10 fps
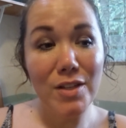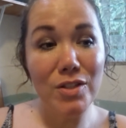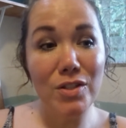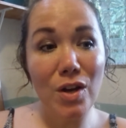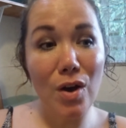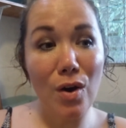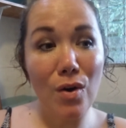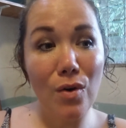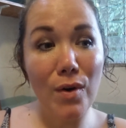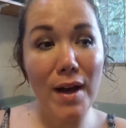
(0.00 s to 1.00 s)

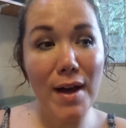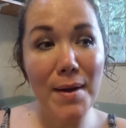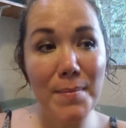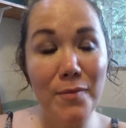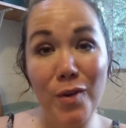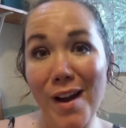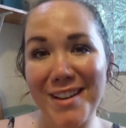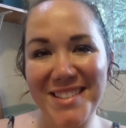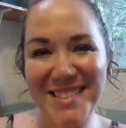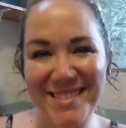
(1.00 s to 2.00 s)
So for
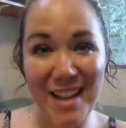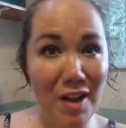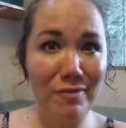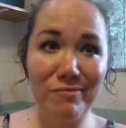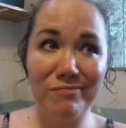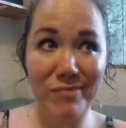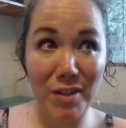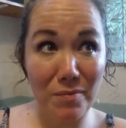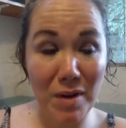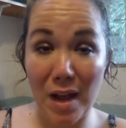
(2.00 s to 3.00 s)
us, nah,
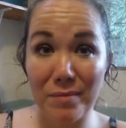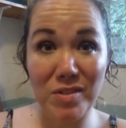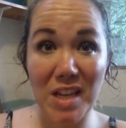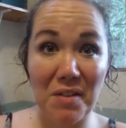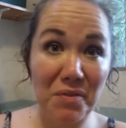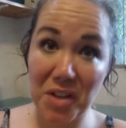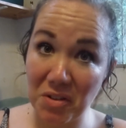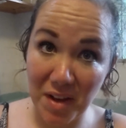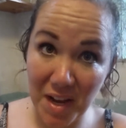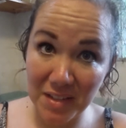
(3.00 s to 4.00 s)
I'm not saying for
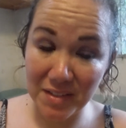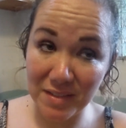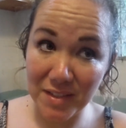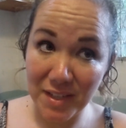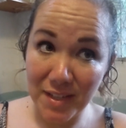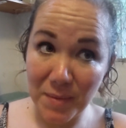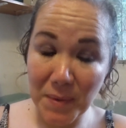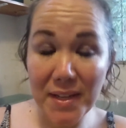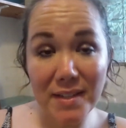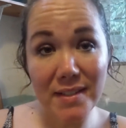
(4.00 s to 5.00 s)
you guys,
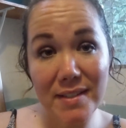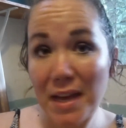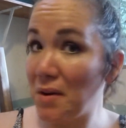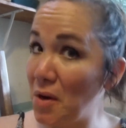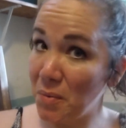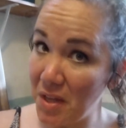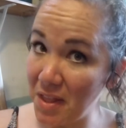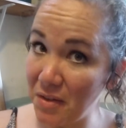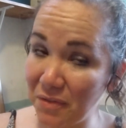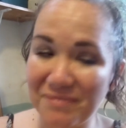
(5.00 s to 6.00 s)
because I don't know where you
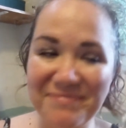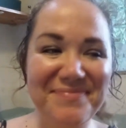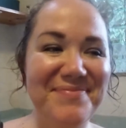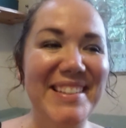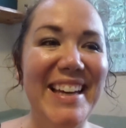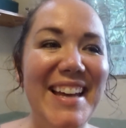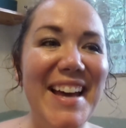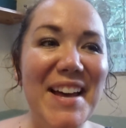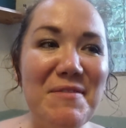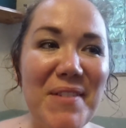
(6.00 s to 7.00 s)
live.
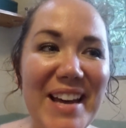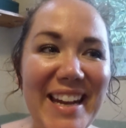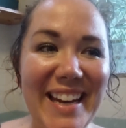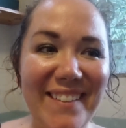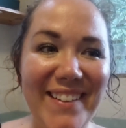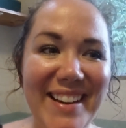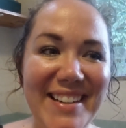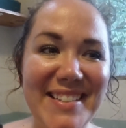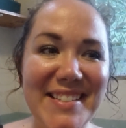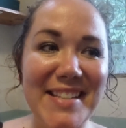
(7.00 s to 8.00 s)
But
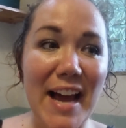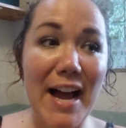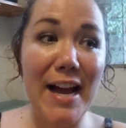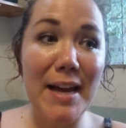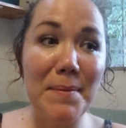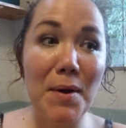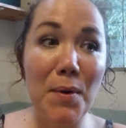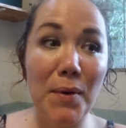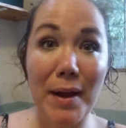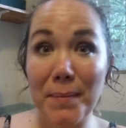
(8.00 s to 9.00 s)
anyways, I'm
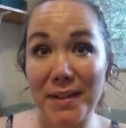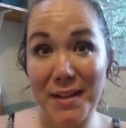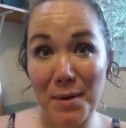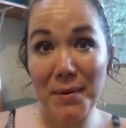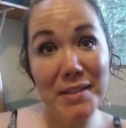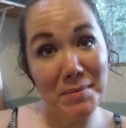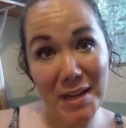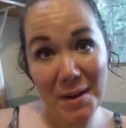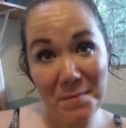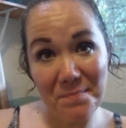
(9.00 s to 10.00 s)
rambling now because I'm
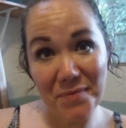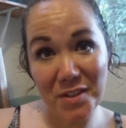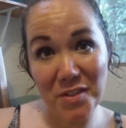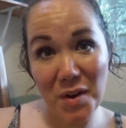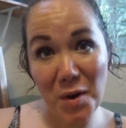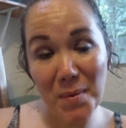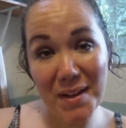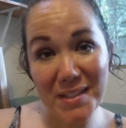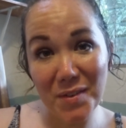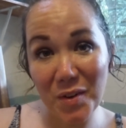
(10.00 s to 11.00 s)
tired. So I hope you
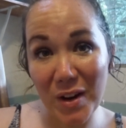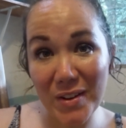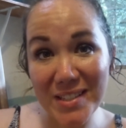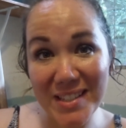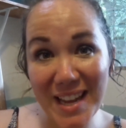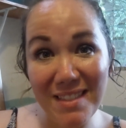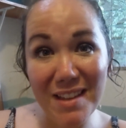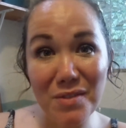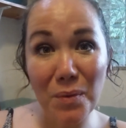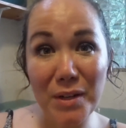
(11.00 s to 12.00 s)
guys have a great rest of the day.
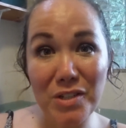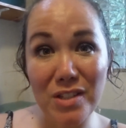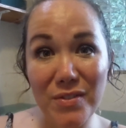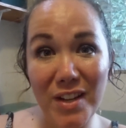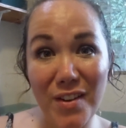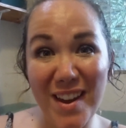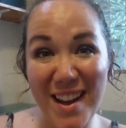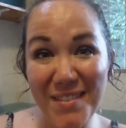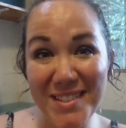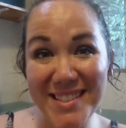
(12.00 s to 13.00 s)
Thanks for watching this video, and
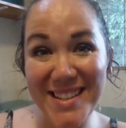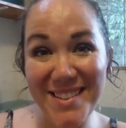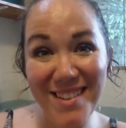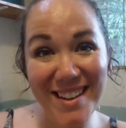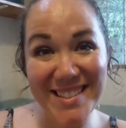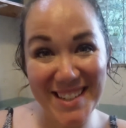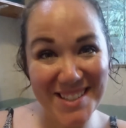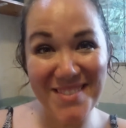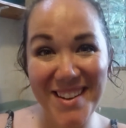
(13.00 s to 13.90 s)
I will see you guys next